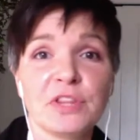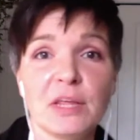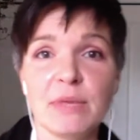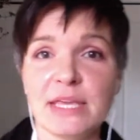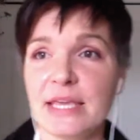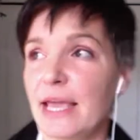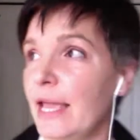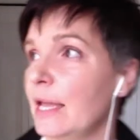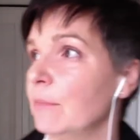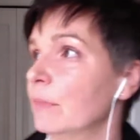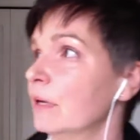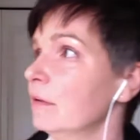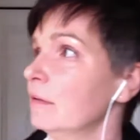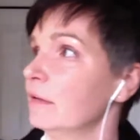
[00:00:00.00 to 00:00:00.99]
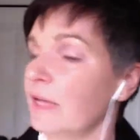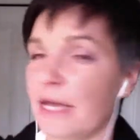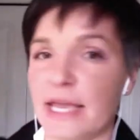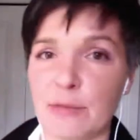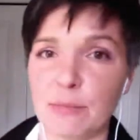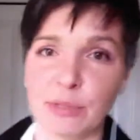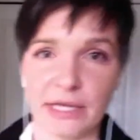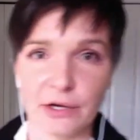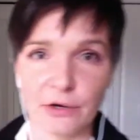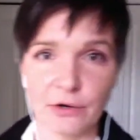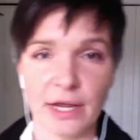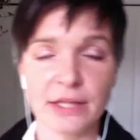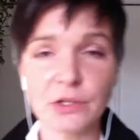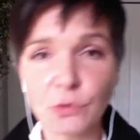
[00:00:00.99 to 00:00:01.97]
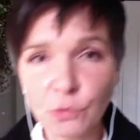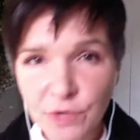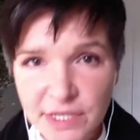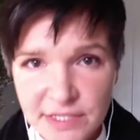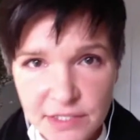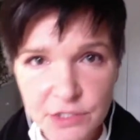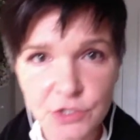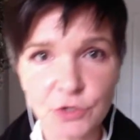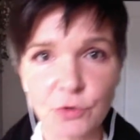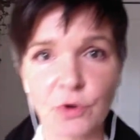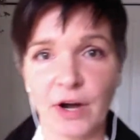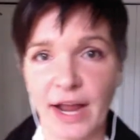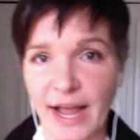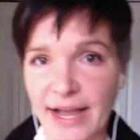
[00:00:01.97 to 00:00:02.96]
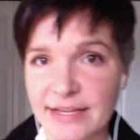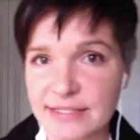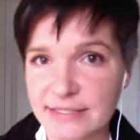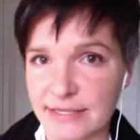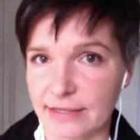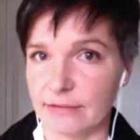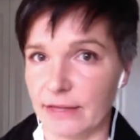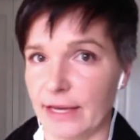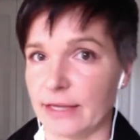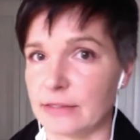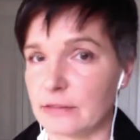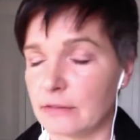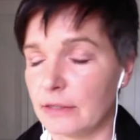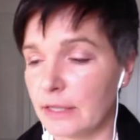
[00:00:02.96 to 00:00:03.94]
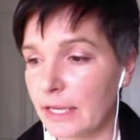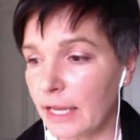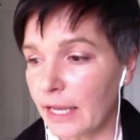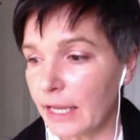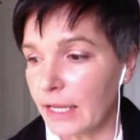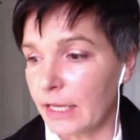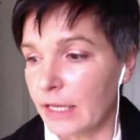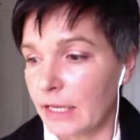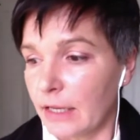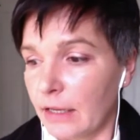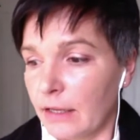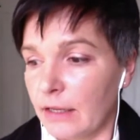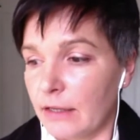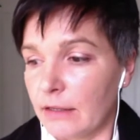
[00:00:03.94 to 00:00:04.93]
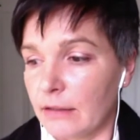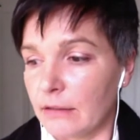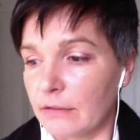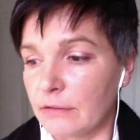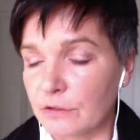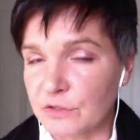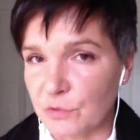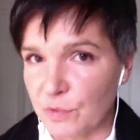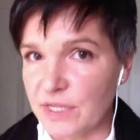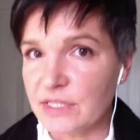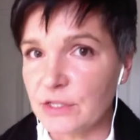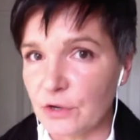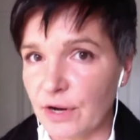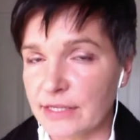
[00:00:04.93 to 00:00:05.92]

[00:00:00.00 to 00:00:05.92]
There has to be a reason why your character in your interactive story